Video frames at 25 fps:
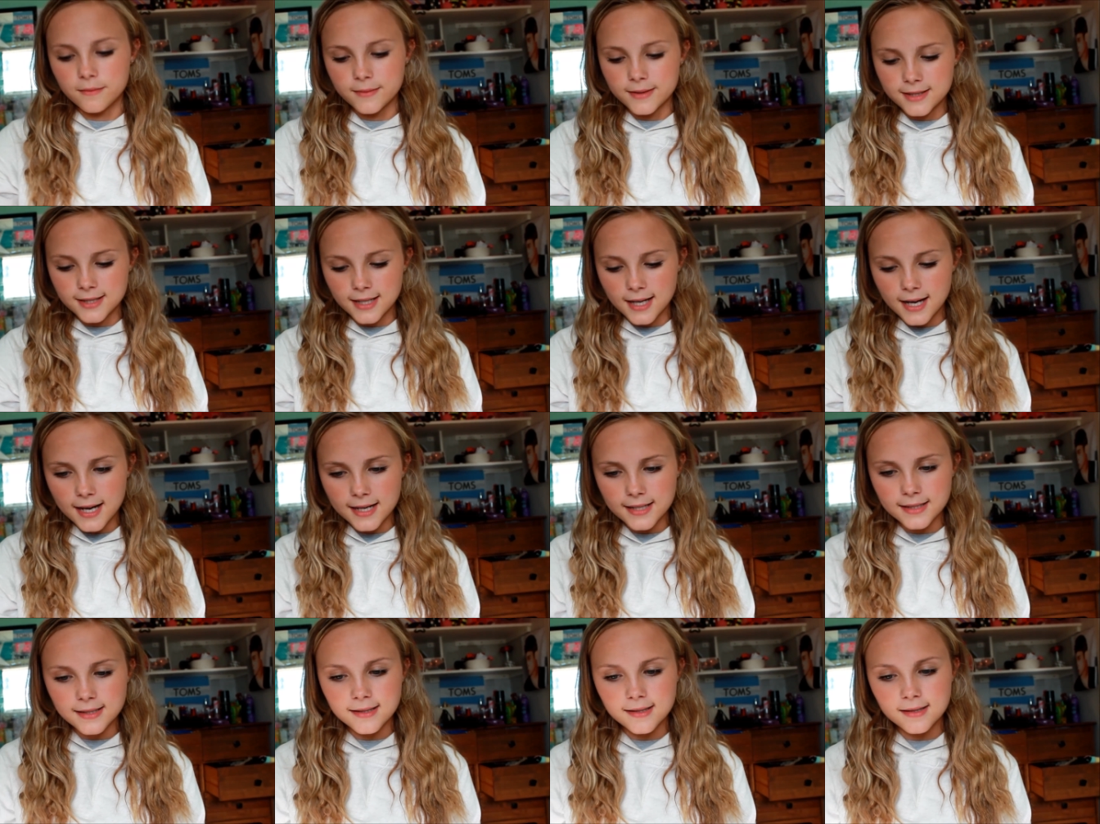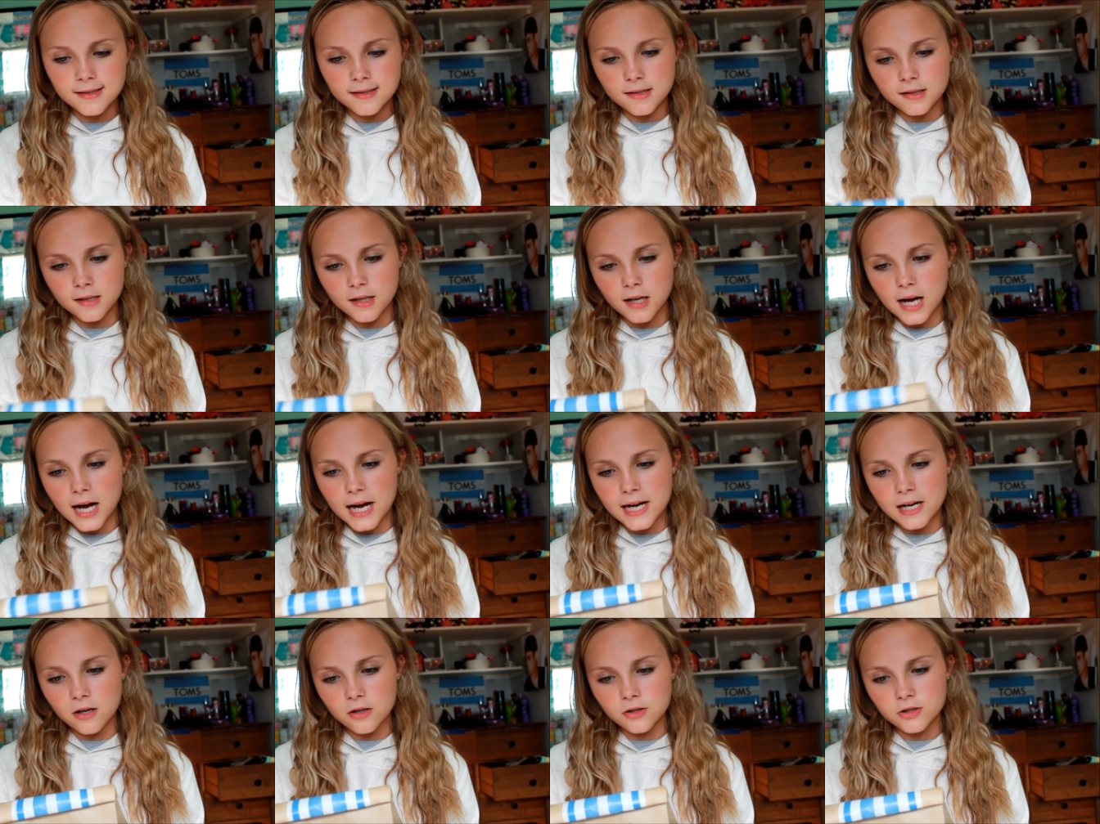Besides,
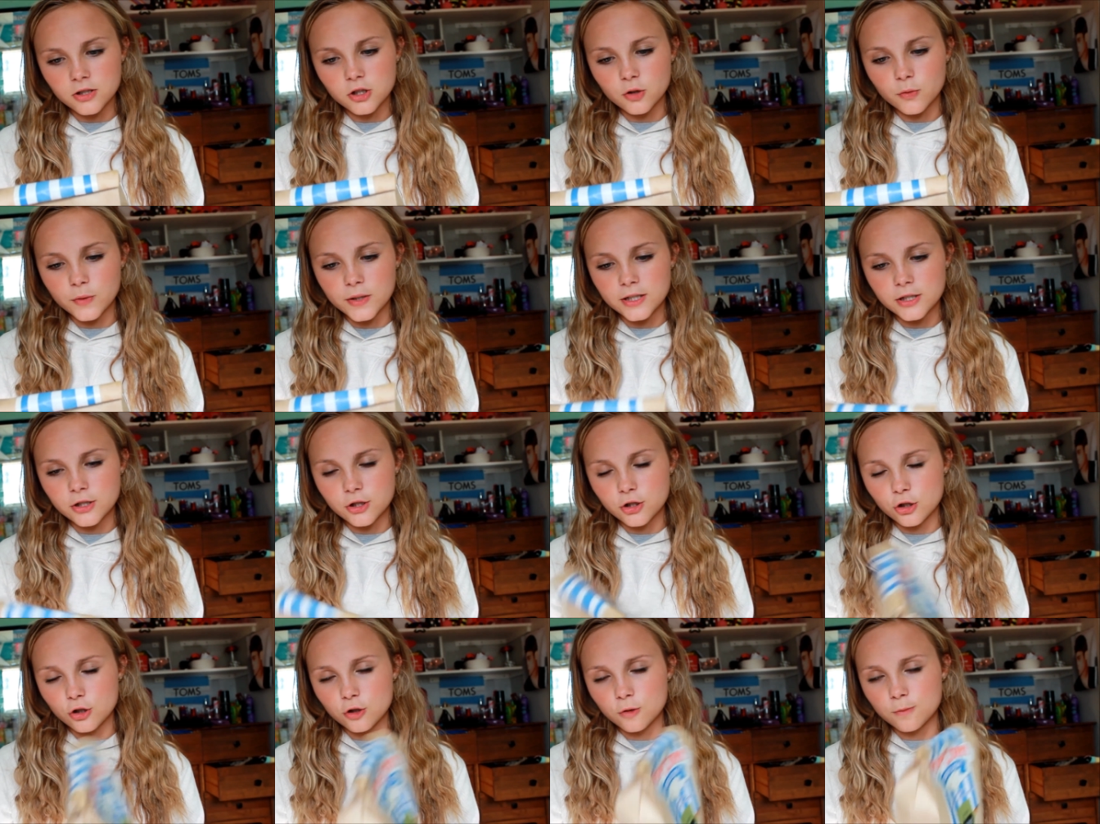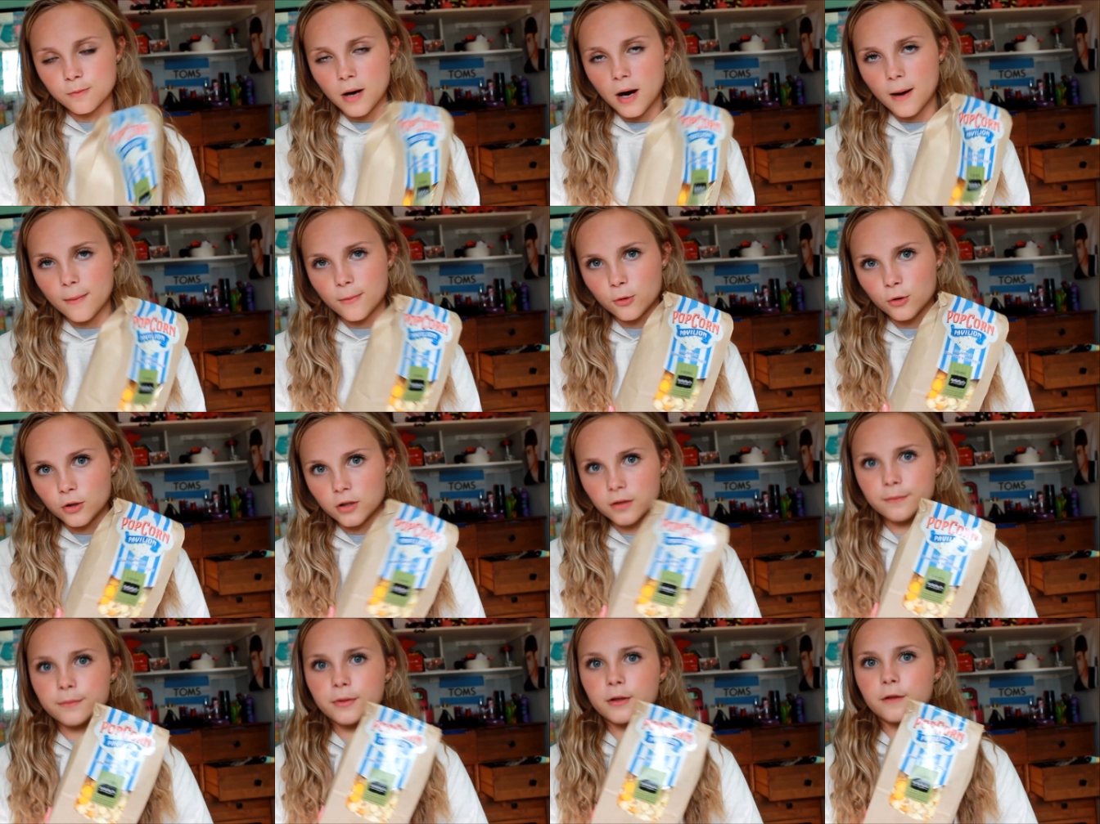I also went to
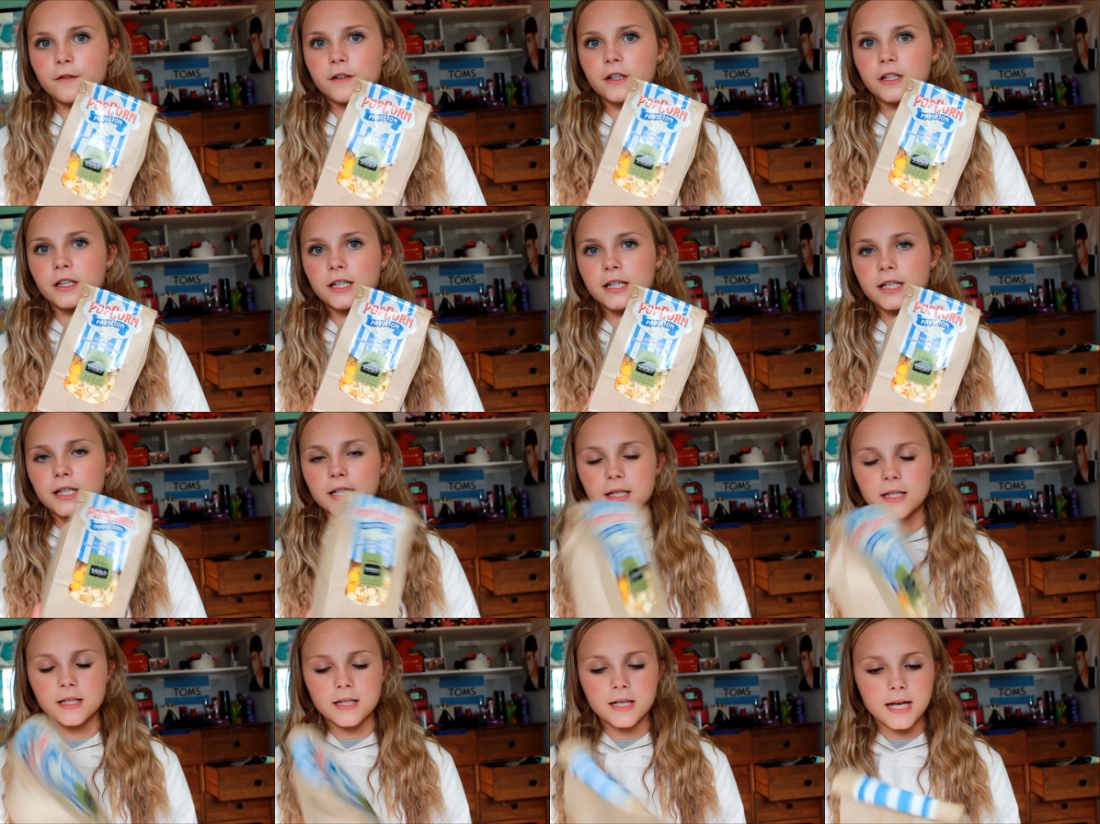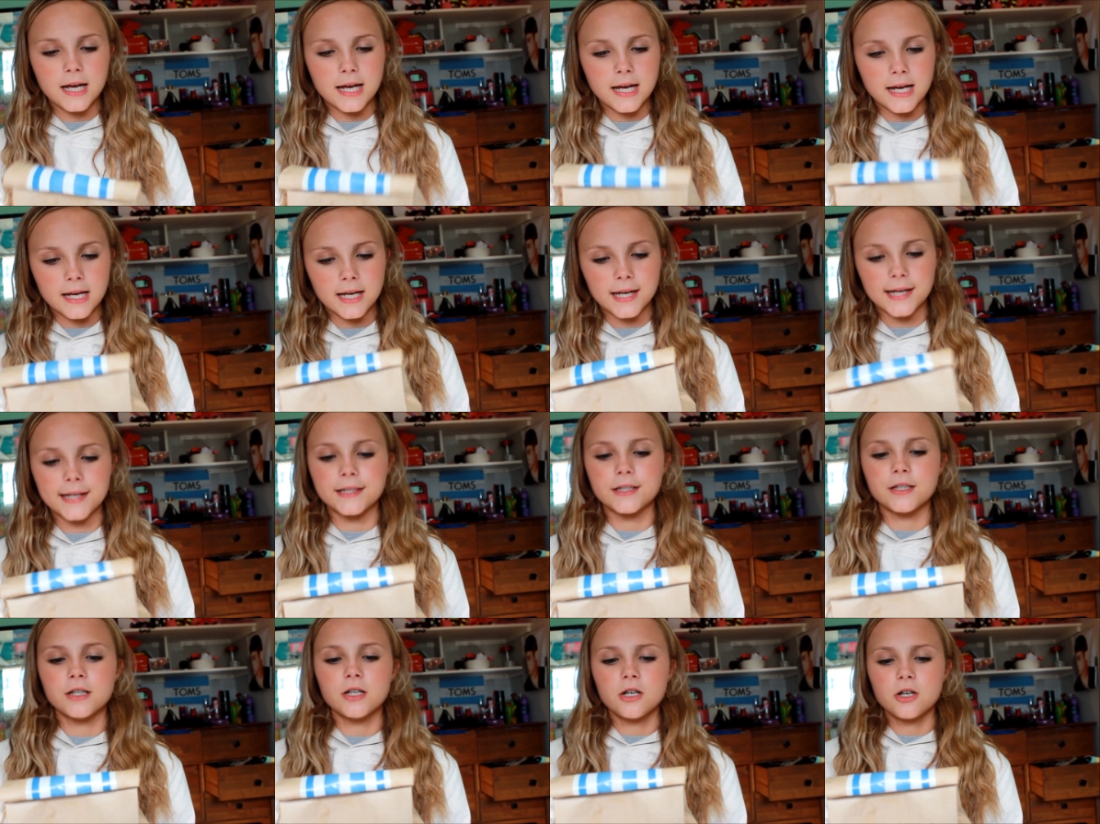Popcorn Pavilion
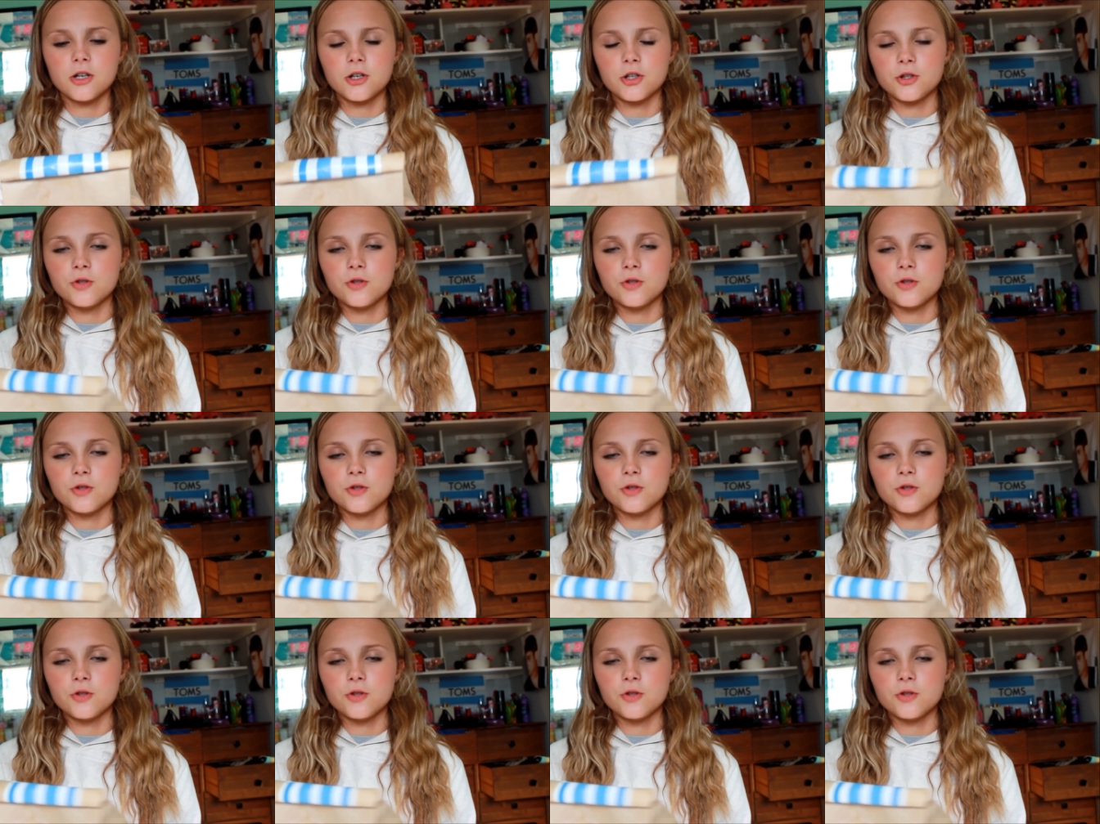and